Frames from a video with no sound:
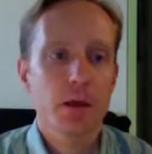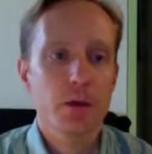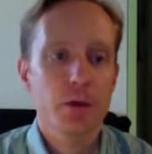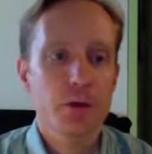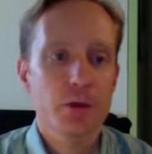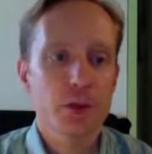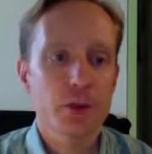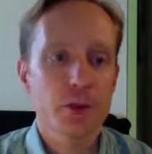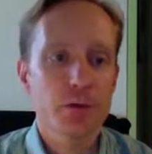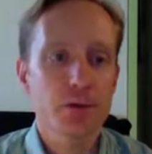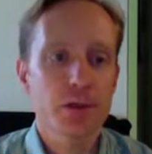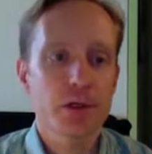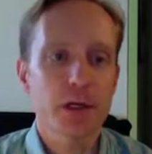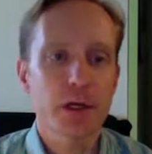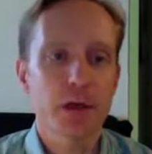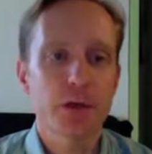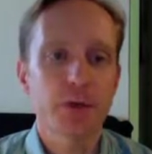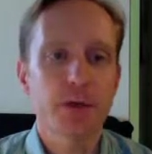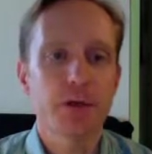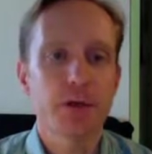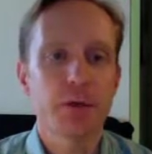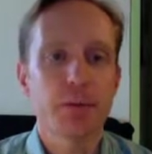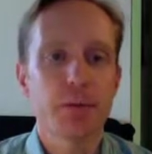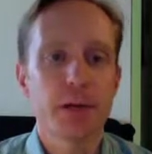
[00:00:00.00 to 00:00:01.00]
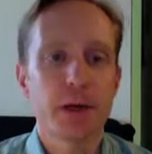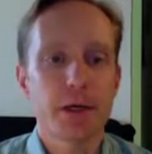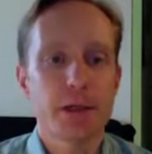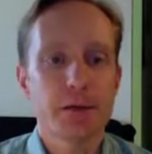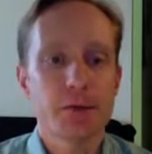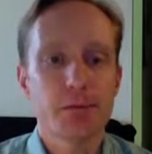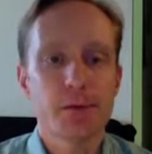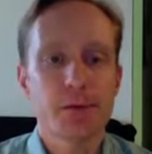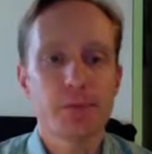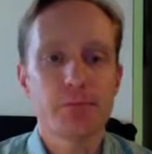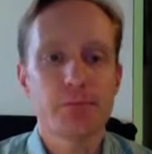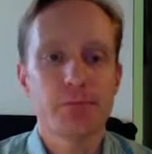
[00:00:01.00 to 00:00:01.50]
She was held in a
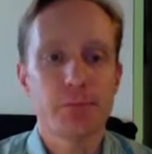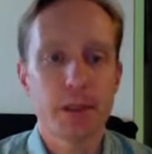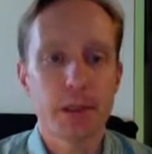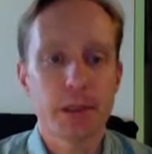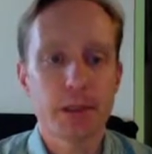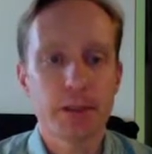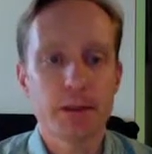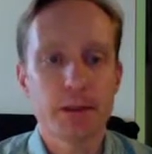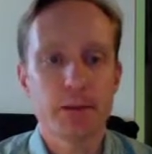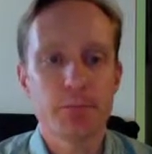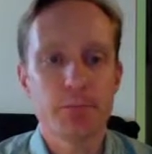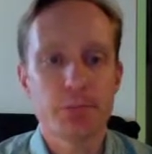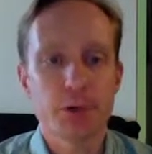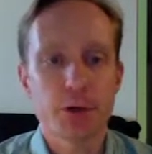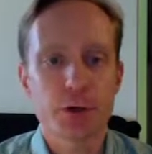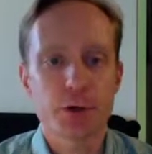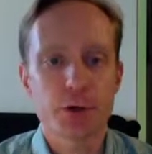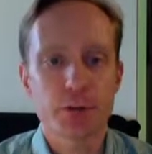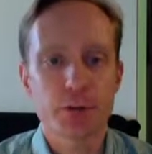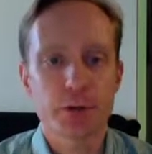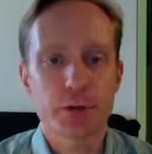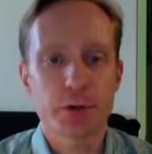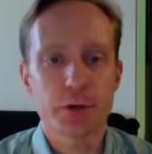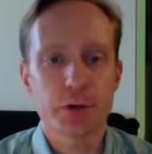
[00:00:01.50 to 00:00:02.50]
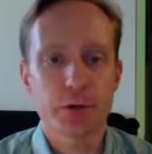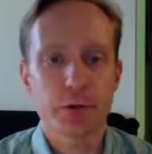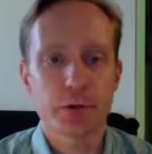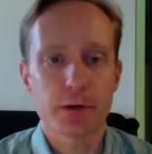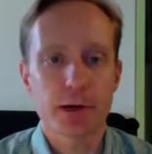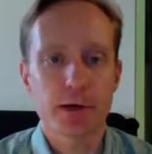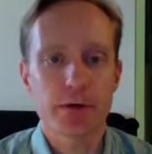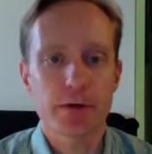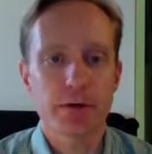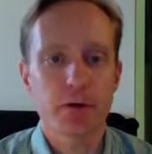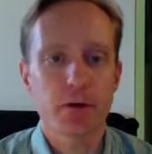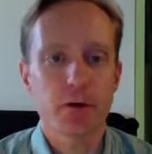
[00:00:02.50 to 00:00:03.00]
basement, beaten and burned with
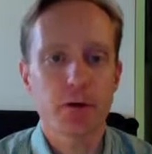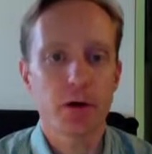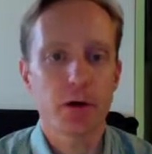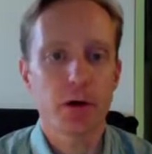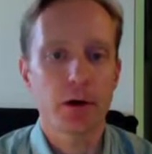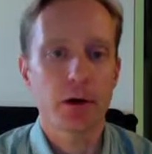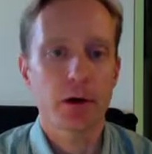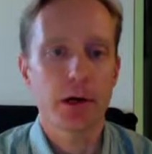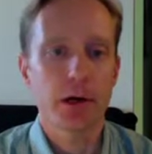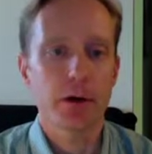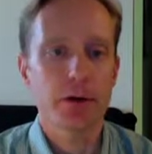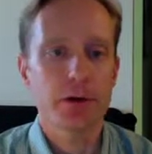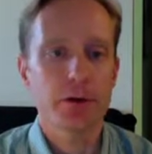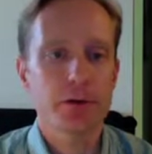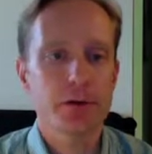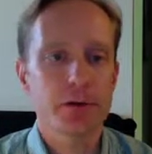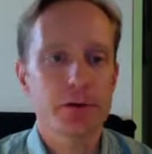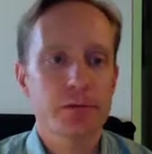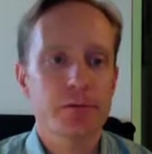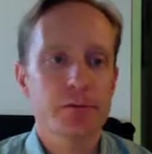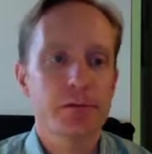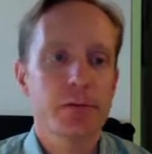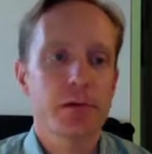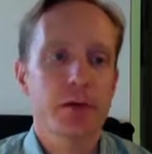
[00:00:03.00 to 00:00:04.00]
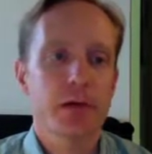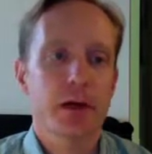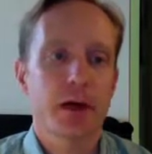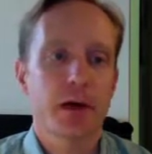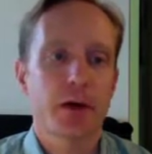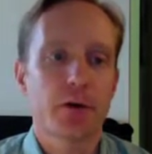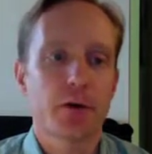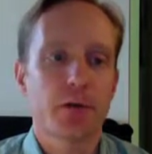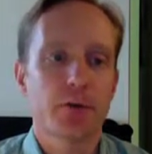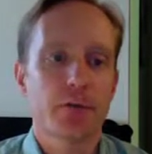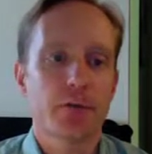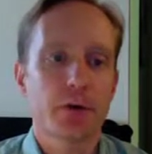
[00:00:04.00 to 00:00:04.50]
cigarettes and hot irons, had
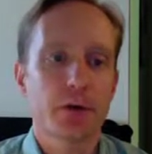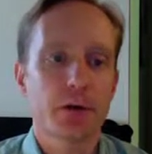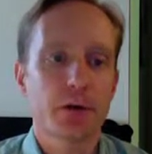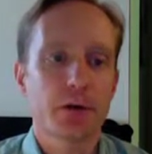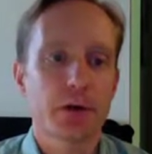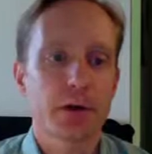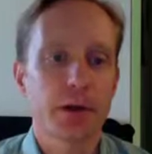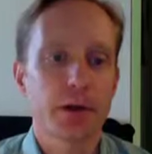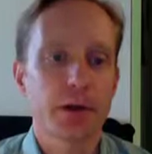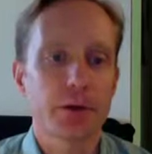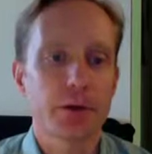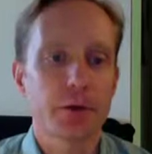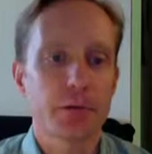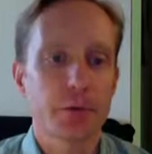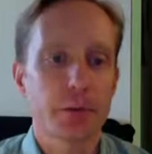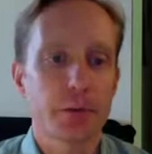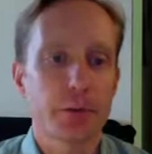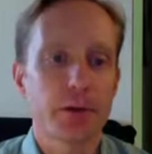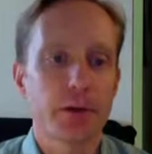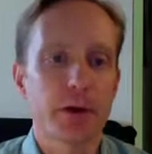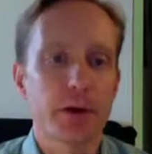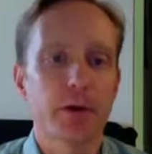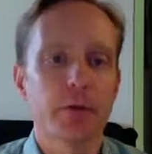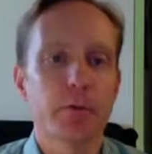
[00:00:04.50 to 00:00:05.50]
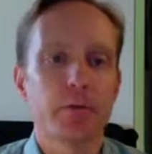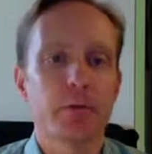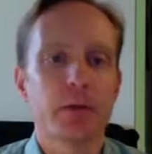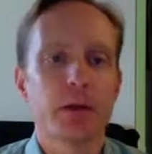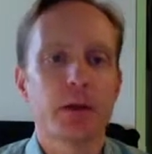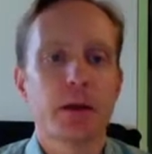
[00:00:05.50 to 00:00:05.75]
her fingernails ripped out,